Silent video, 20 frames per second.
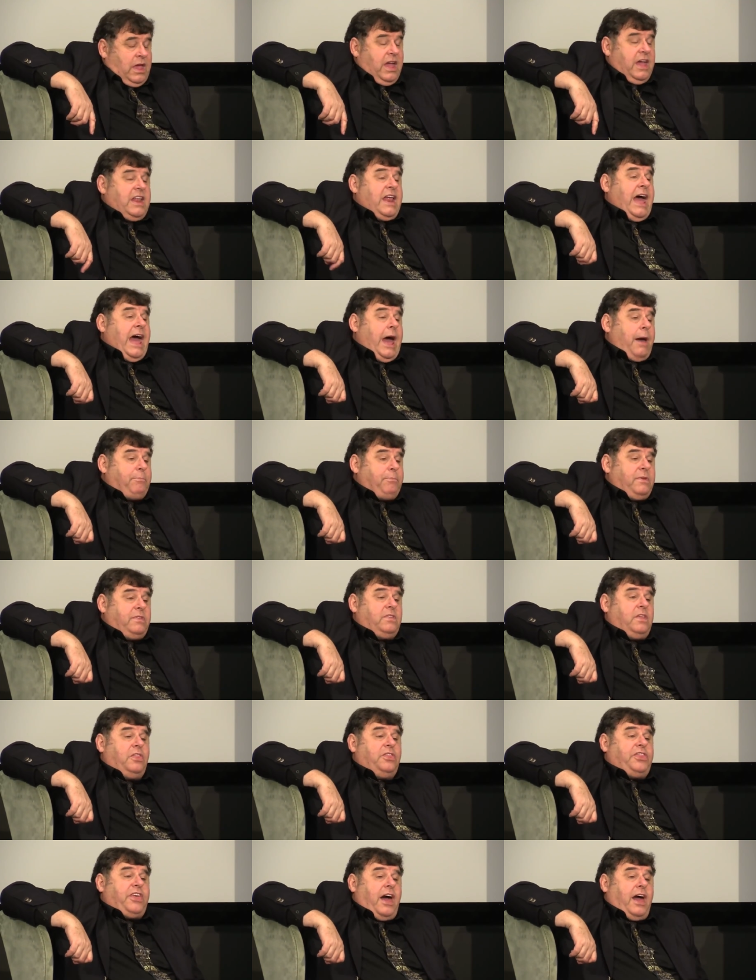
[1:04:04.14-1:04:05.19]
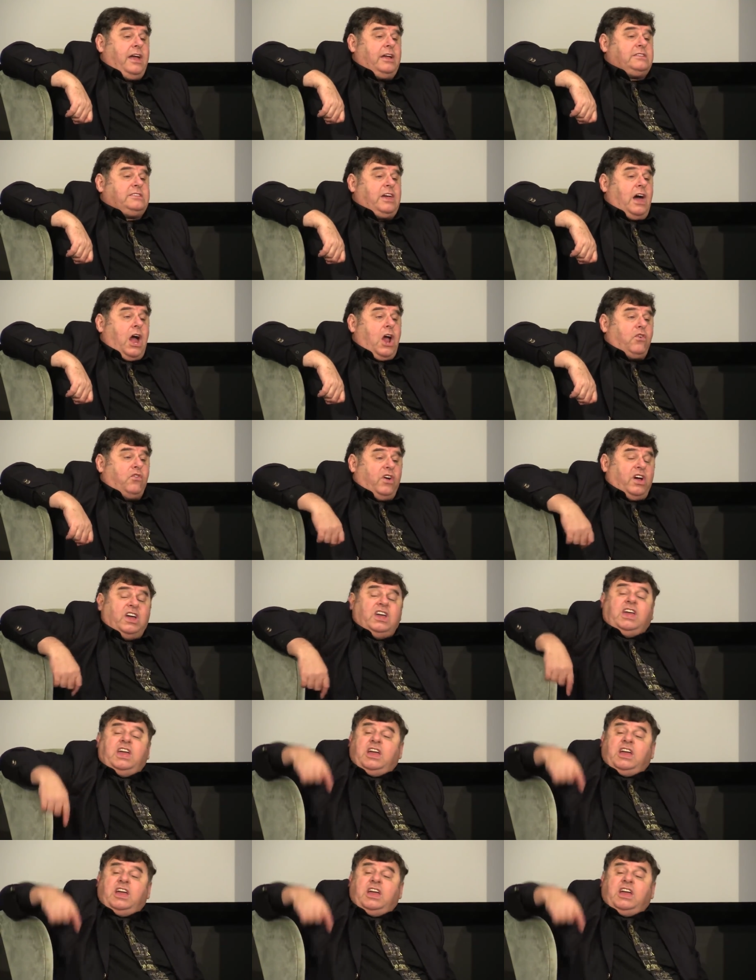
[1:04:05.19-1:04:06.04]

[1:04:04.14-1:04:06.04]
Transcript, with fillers: It happened in Thyatira.